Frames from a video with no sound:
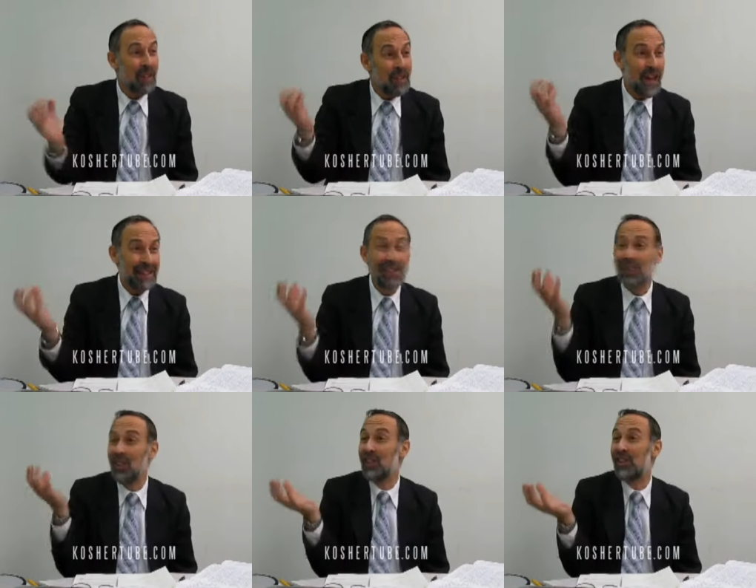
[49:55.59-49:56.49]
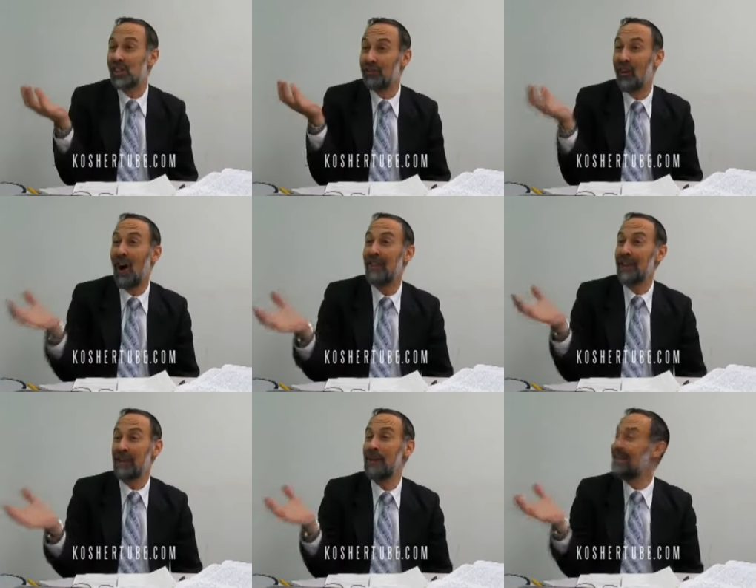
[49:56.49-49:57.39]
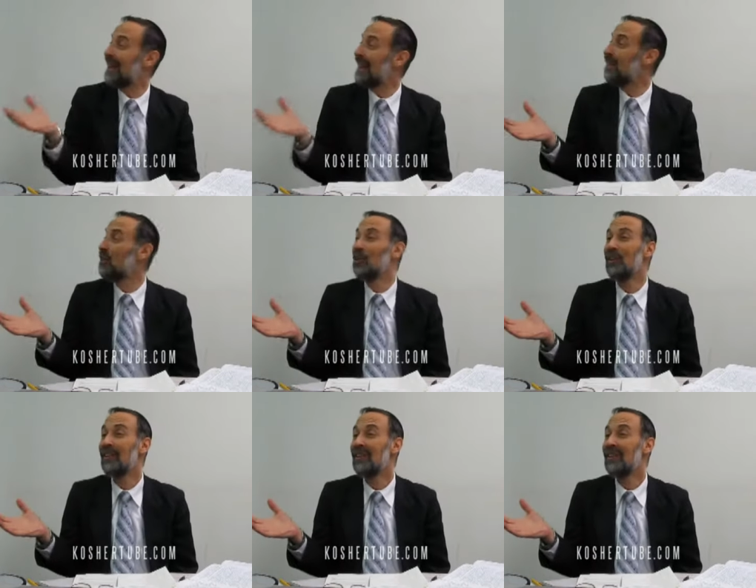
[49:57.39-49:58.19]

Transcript: that could survive, that could maintain you